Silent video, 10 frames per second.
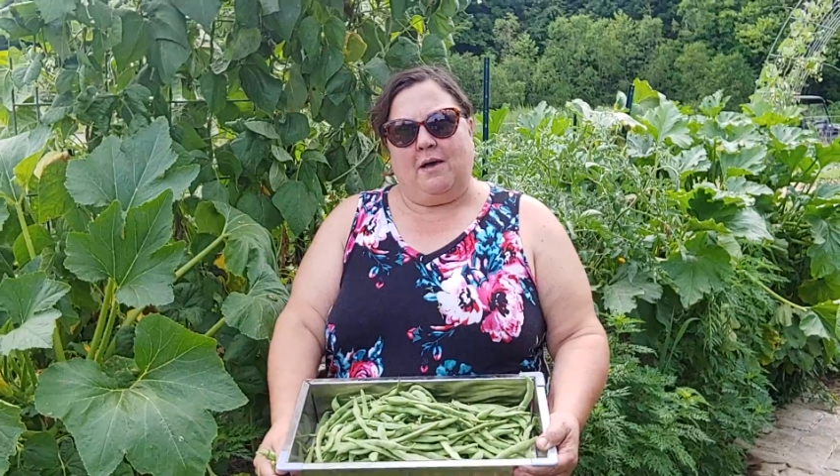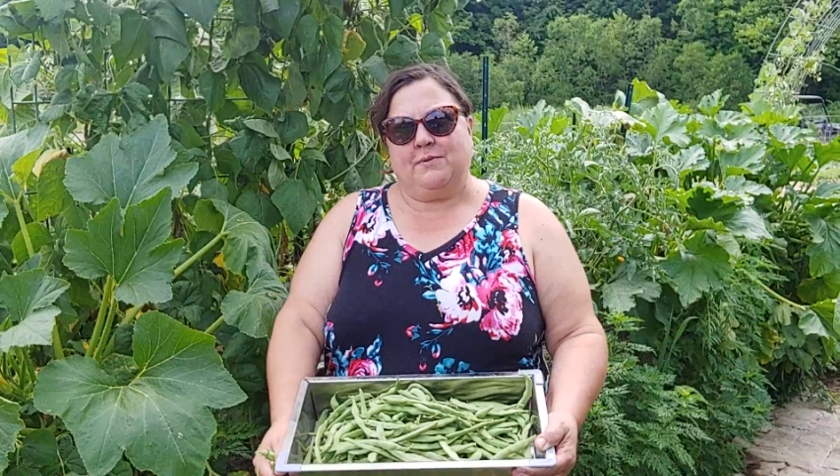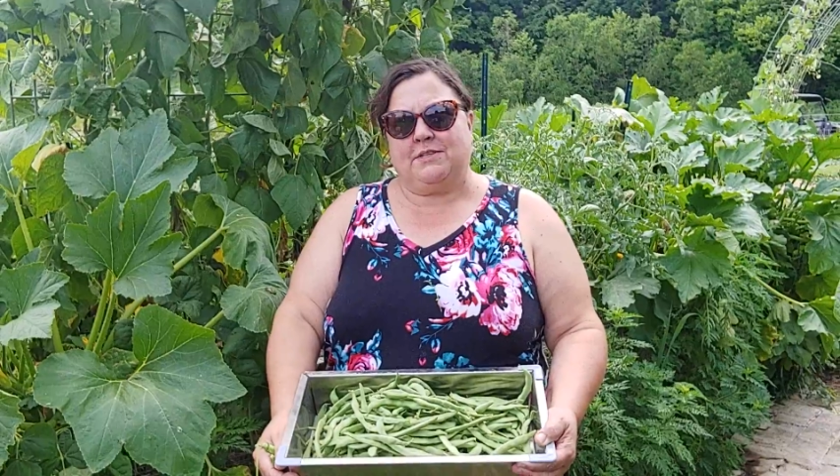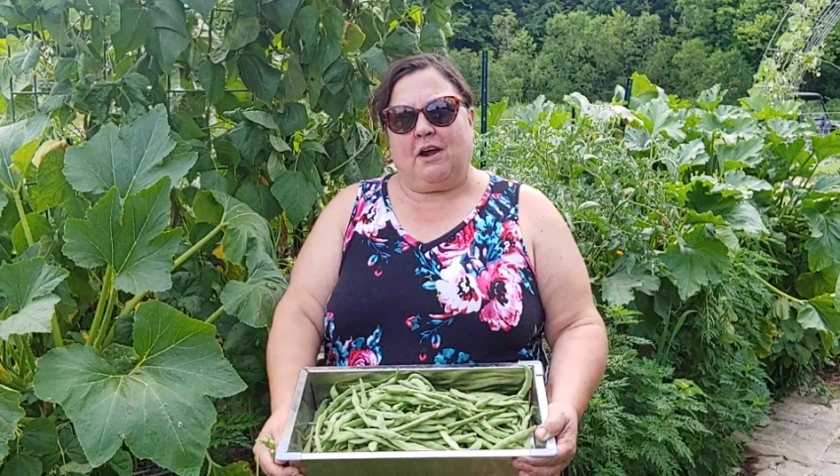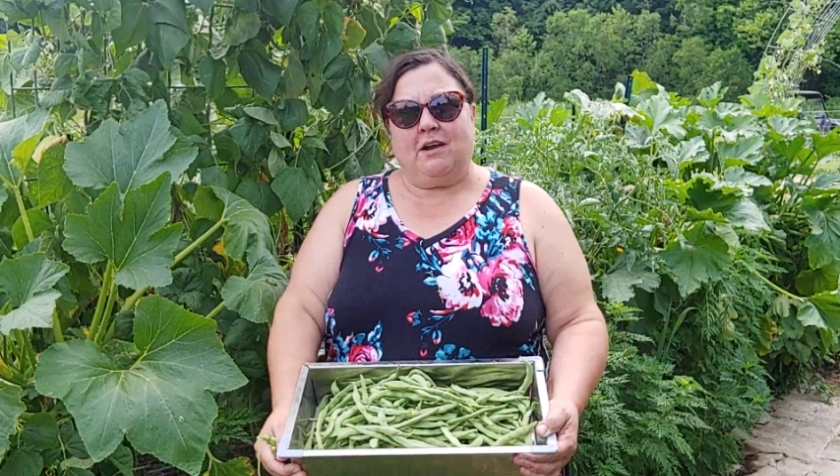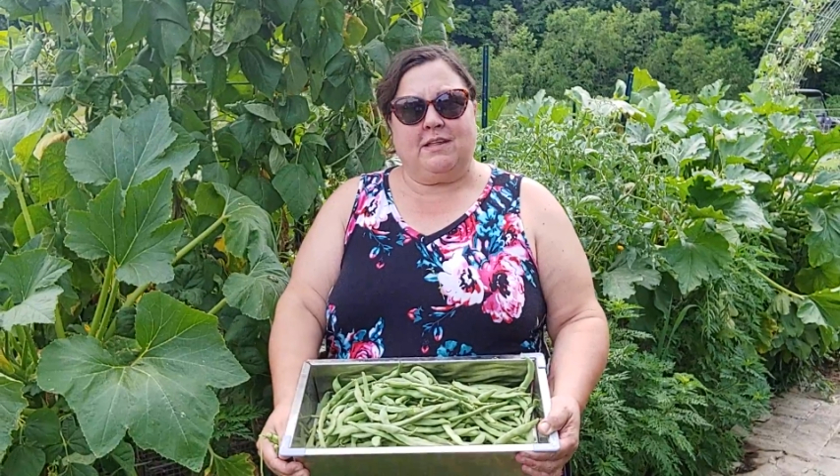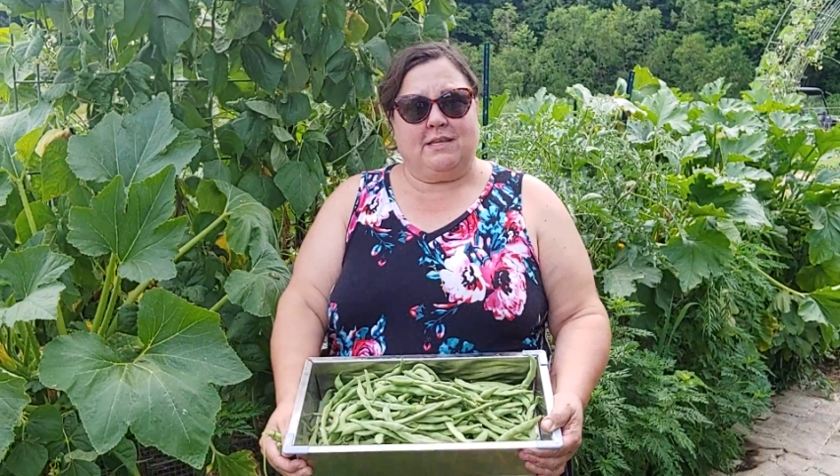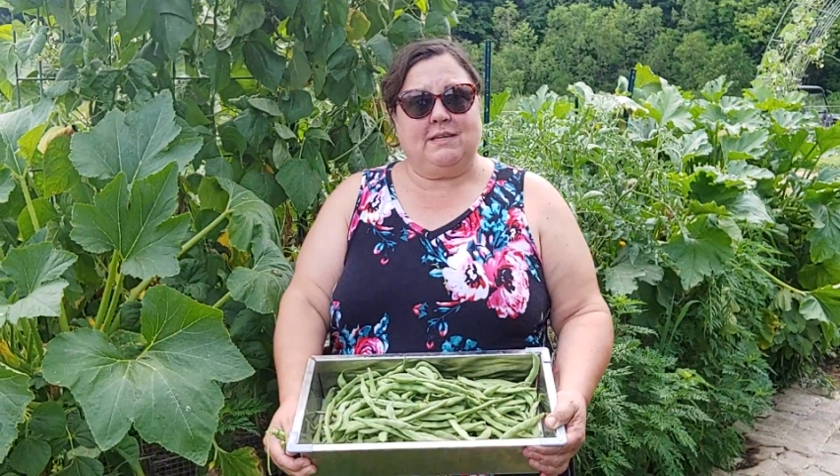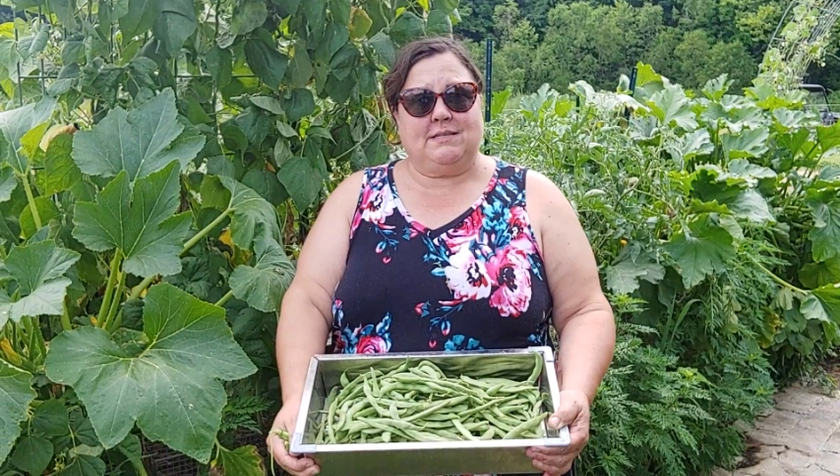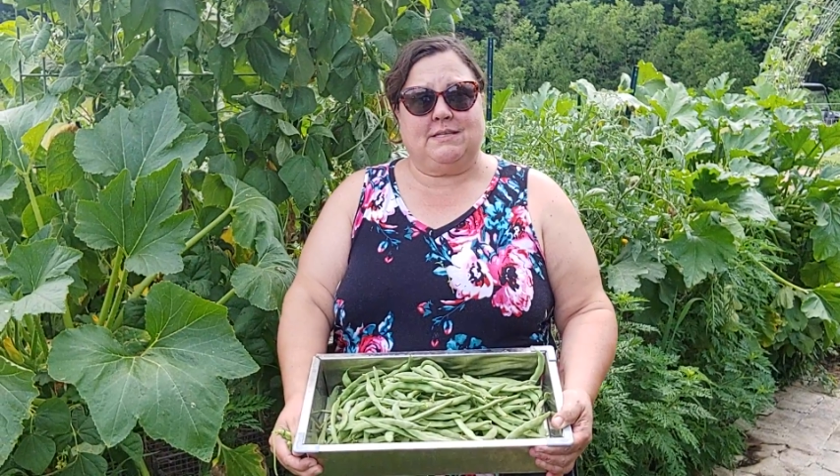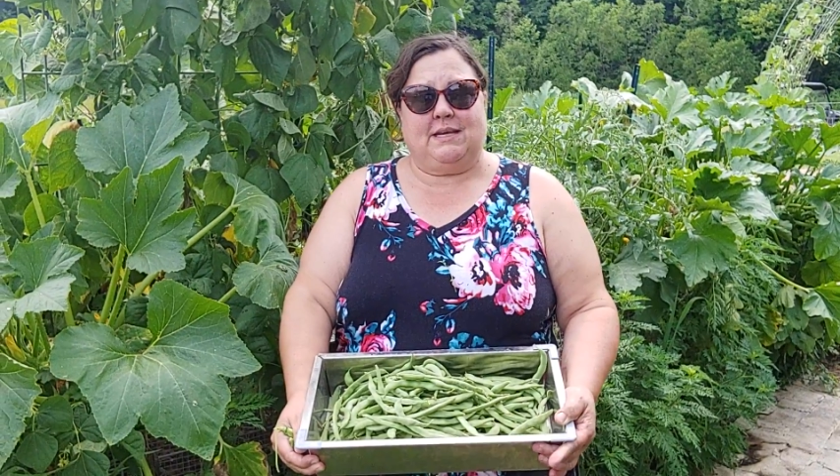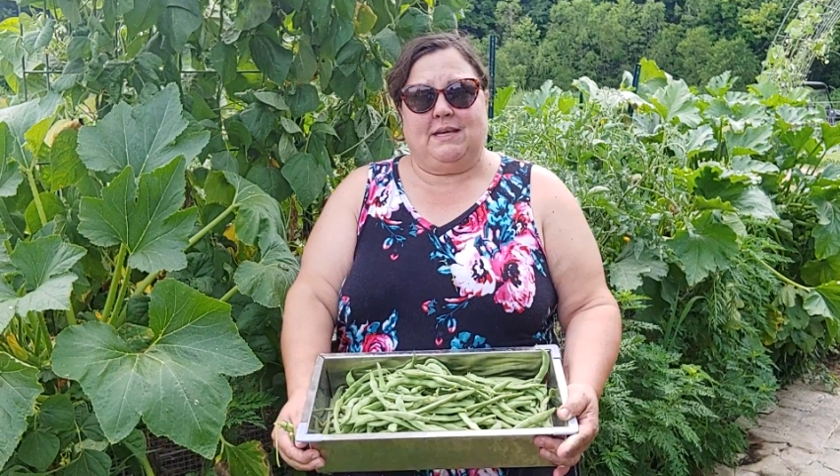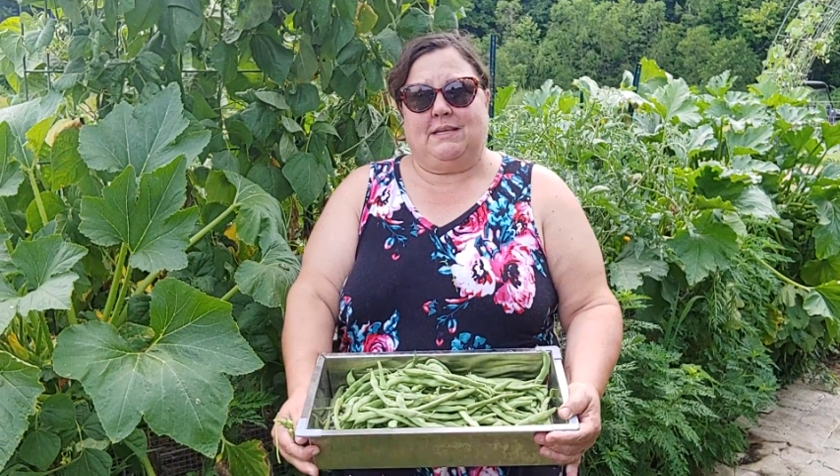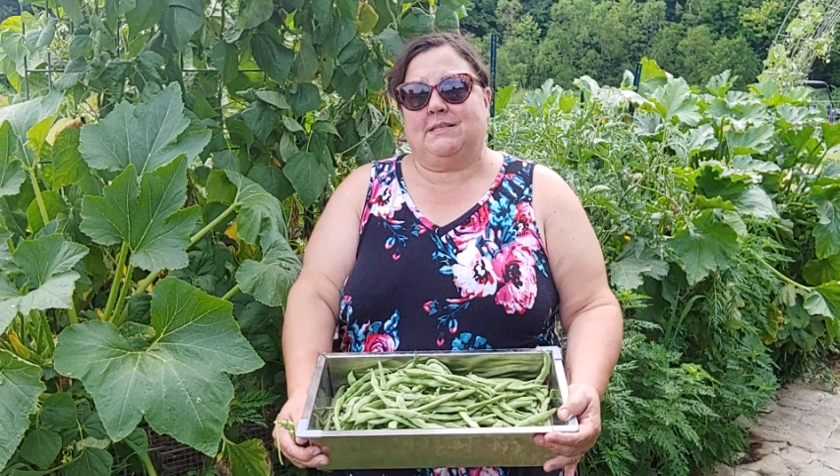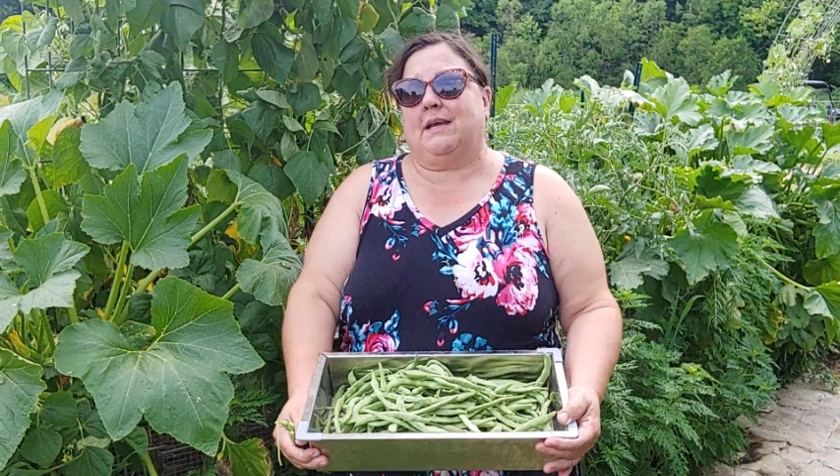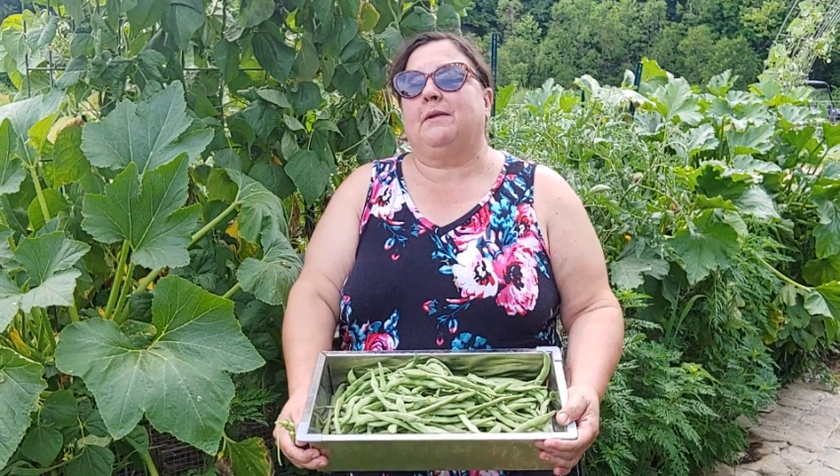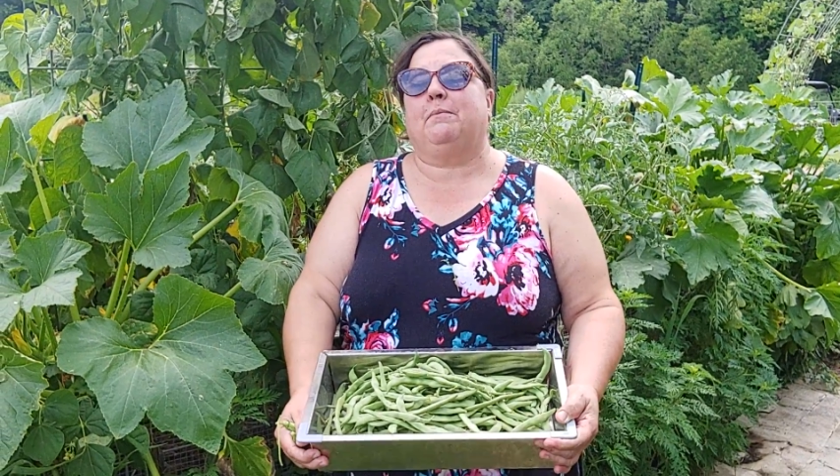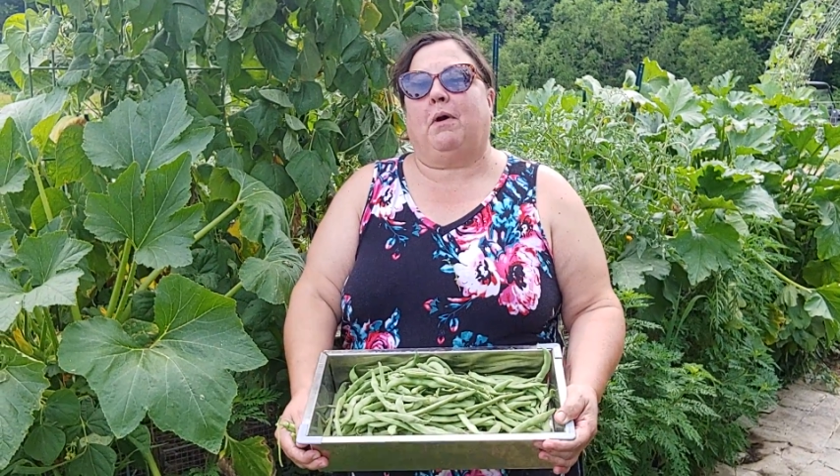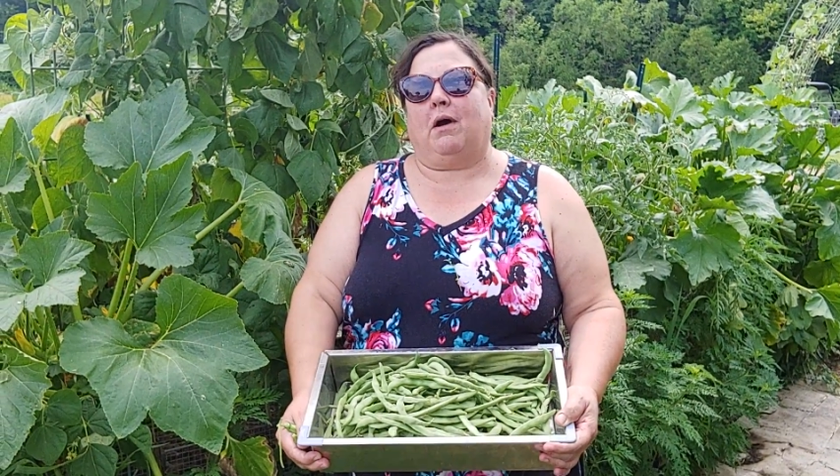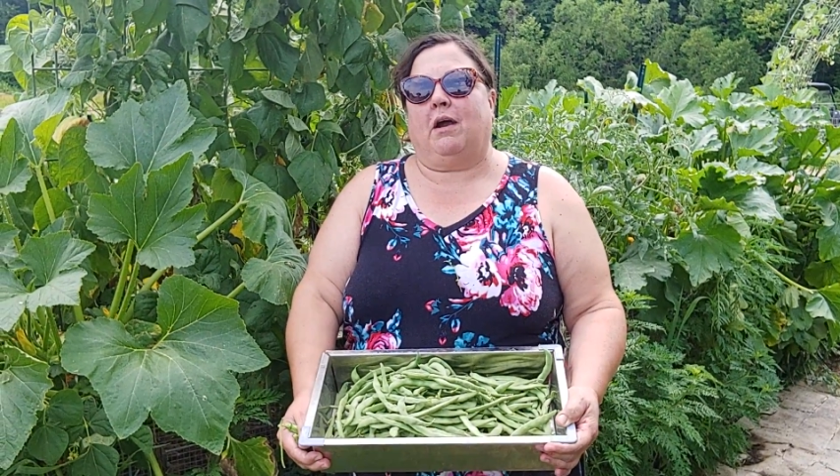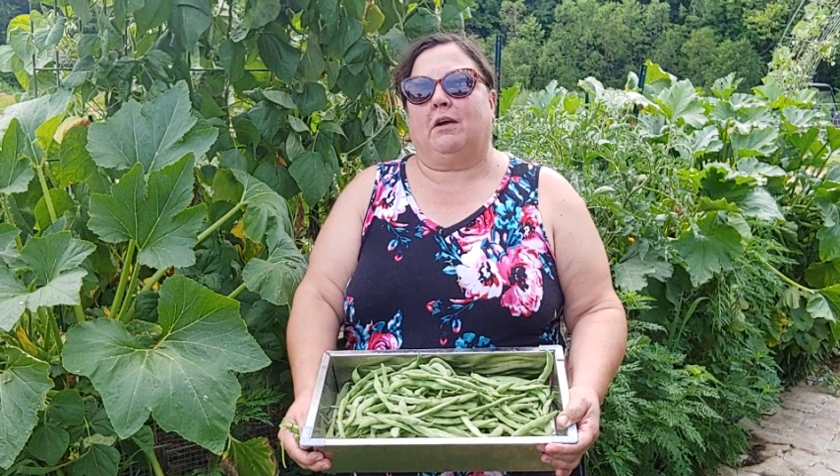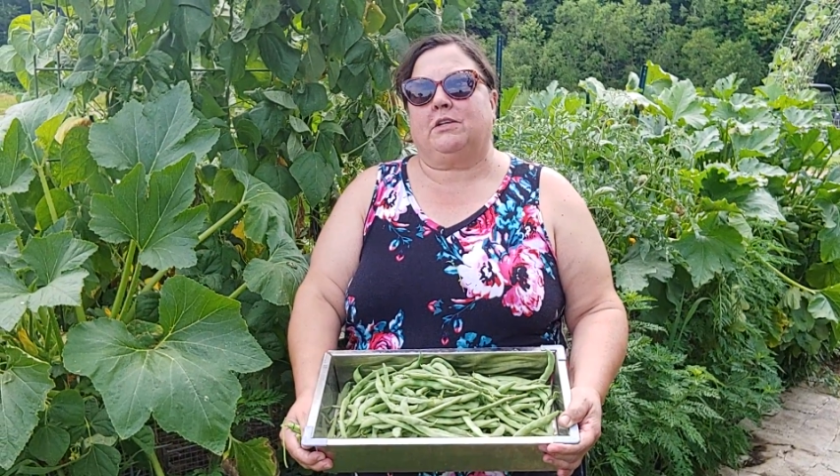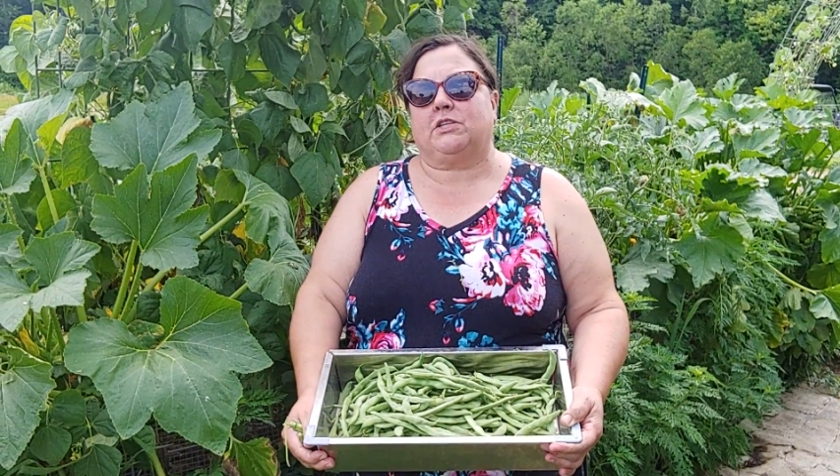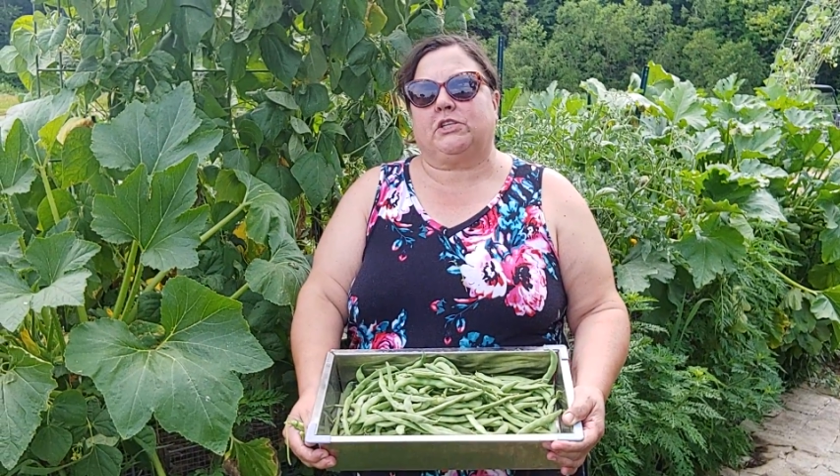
Started these seeds in March.